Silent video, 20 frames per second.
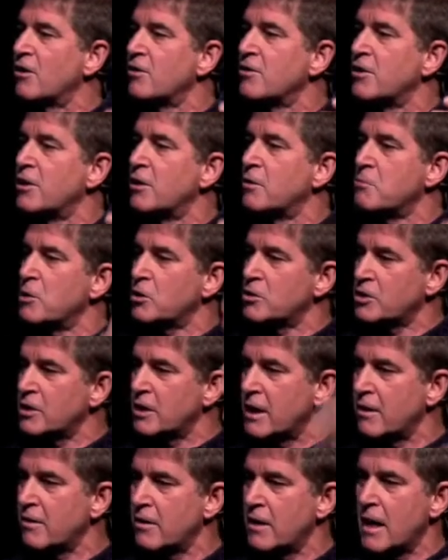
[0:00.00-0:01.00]
their
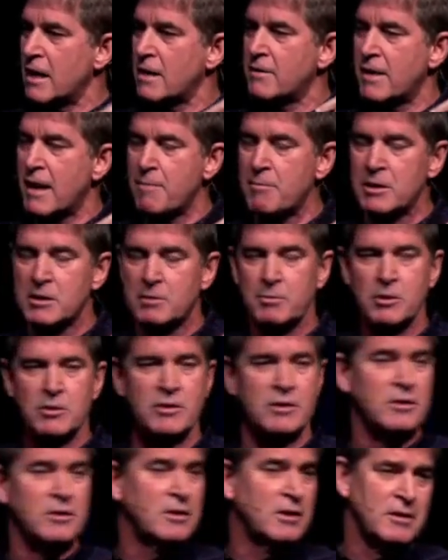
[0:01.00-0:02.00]
mercenary eh, them as
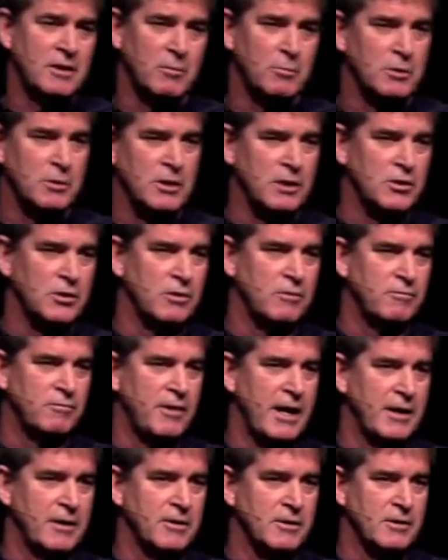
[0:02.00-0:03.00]
mercenaries because they were such good
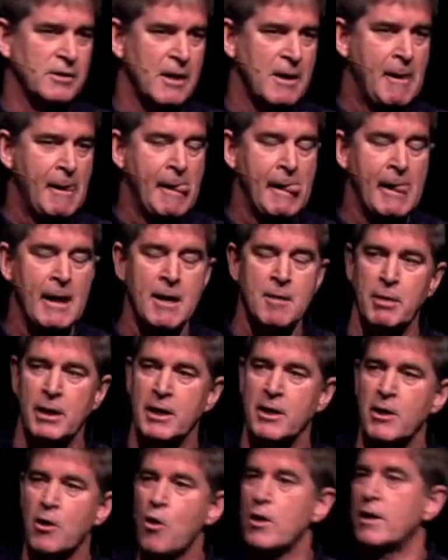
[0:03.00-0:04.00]
fighters. But
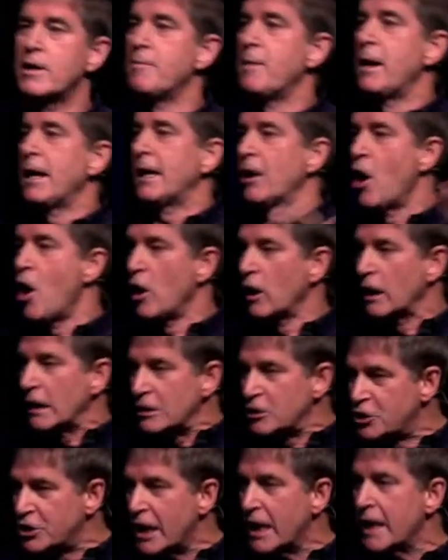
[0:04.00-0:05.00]
in order to make it all
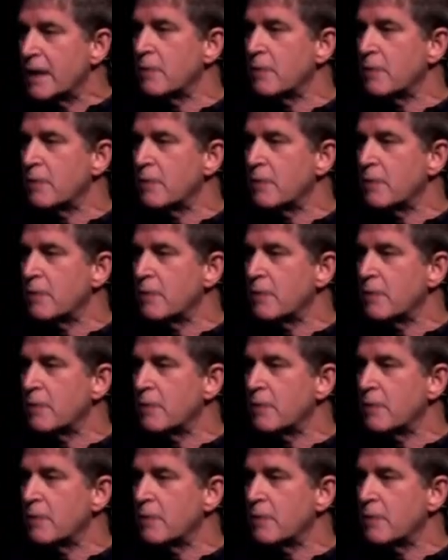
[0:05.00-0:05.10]
legit